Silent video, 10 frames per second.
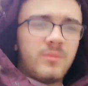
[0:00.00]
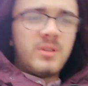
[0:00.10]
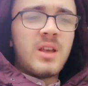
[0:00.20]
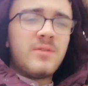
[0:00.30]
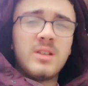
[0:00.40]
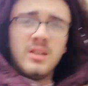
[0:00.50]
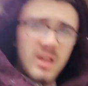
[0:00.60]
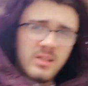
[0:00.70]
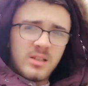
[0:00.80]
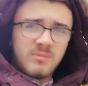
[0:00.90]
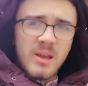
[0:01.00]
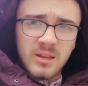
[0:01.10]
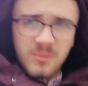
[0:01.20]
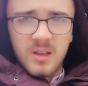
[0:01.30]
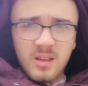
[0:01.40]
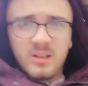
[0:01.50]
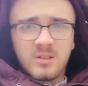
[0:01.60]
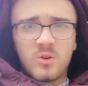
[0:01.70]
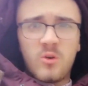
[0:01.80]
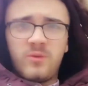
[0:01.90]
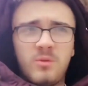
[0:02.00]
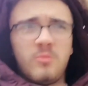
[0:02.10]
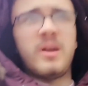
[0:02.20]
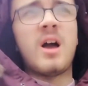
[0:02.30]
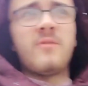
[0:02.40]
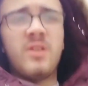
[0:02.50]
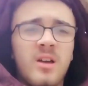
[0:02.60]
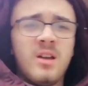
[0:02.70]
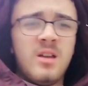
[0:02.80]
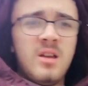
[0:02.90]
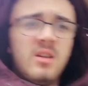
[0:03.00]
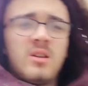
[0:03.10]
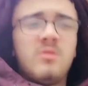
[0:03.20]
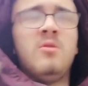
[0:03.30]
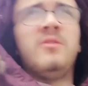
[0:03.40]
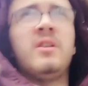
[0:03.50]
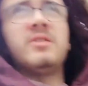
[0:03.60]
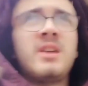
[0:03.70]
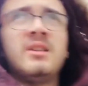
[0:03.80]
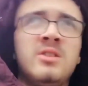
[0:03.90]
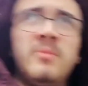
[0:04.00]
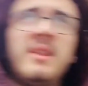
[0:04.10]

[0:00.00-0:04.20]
17 days this is meant to be, so hopefully we'll be out of it. Coronavirus cases will be